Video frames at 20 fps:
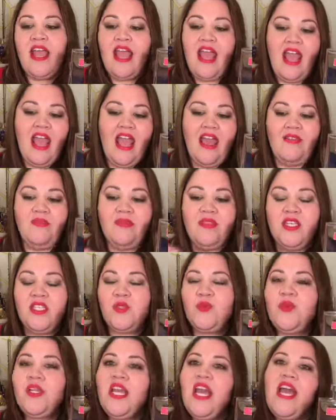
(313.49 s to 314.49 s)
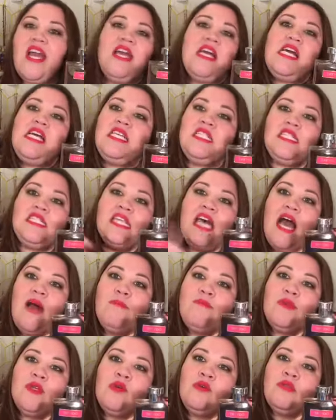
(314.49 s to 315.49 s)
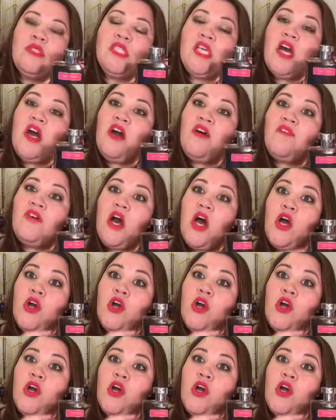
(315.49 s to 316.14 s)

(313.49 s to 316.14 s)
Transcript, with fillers: And this one has top notes of